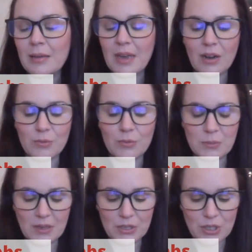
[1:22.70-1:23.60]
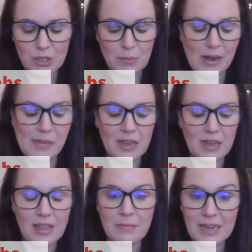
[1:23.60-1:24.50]
And I was spoken to by
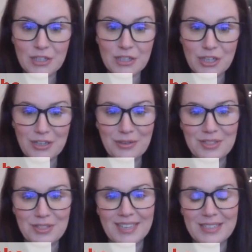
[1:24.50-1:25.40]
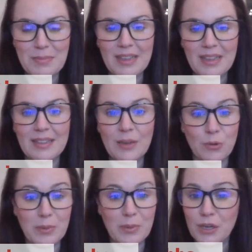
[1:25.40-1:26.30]
my then manager, who said to me that
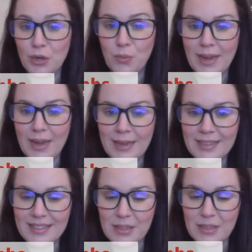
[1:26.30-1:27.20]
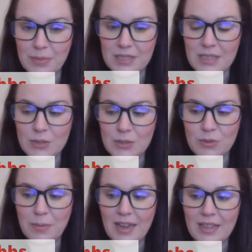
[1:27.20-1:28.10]
there would be no way that the
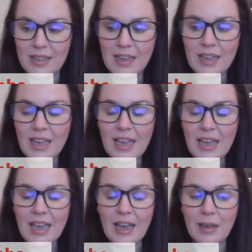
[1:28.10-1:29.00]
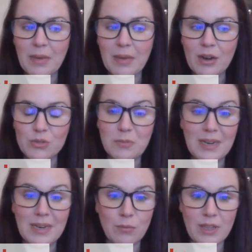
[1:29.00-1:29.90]
business would pay that. And
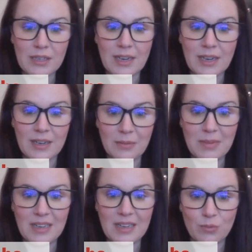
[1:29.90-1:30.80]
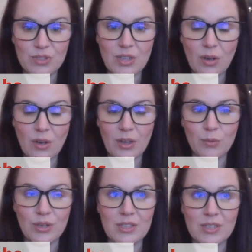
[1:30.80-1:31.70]
ultimately what that could end up meaning was that
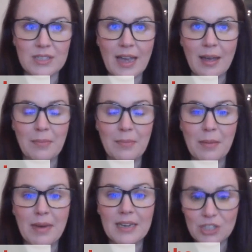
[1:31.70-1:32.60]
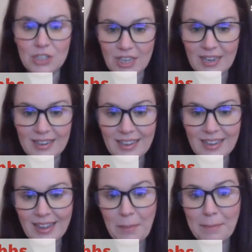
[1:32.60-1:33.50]
I was
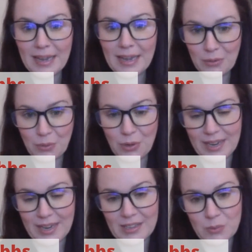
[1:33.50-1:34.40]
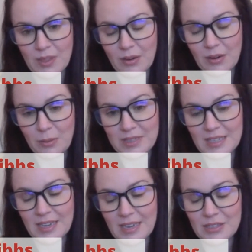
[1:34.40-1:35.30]
managing male colleagues within our
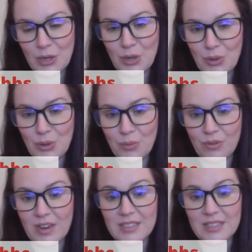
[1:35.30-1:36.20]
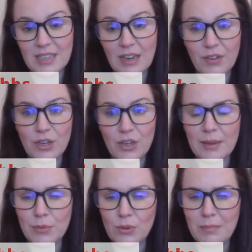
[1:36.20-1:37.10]
business who were earning
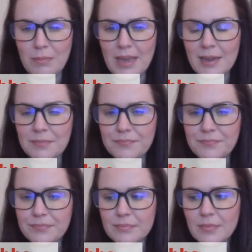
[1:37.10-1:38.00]
significantly more than me.